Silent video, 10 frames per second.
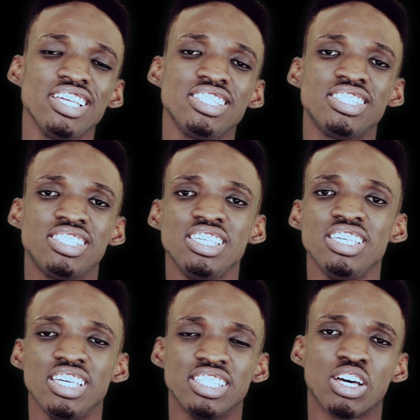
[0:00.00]
IT
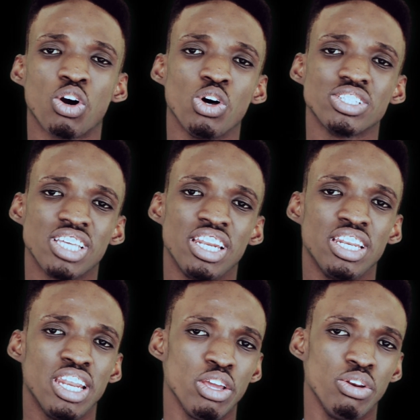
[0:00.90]
is a course studied
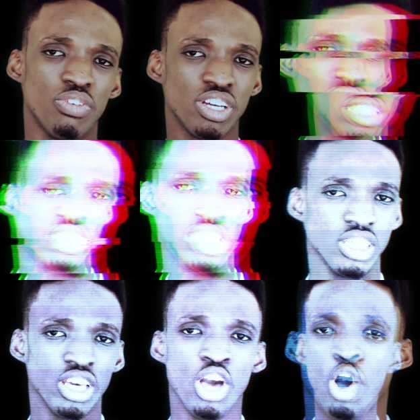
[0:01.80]
in a university,
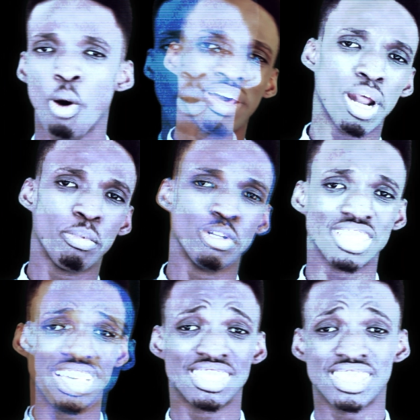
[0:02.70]
or better put,
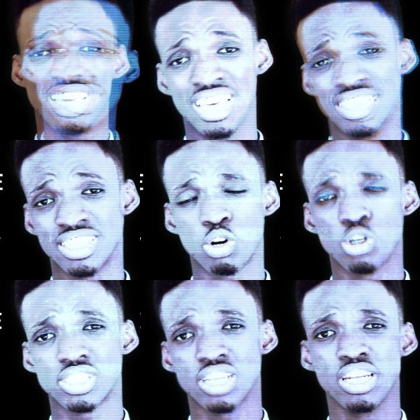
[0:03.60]
it is a
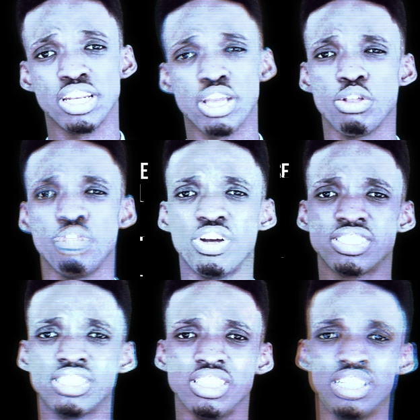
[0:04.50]
course studied in a
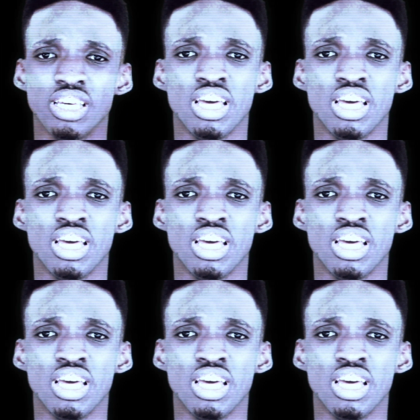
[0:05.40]
university.